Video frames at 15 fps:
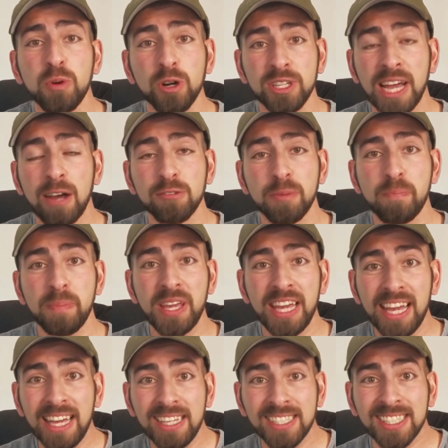put out a
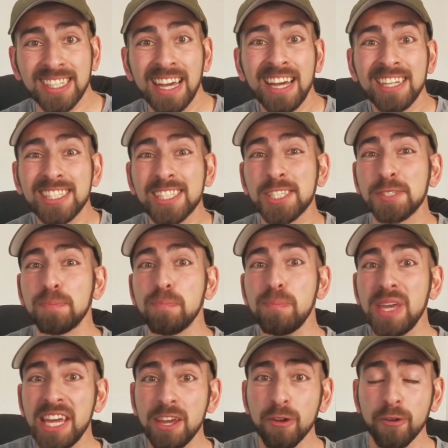piece
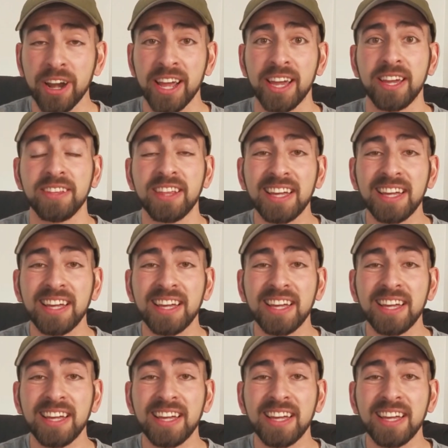smearing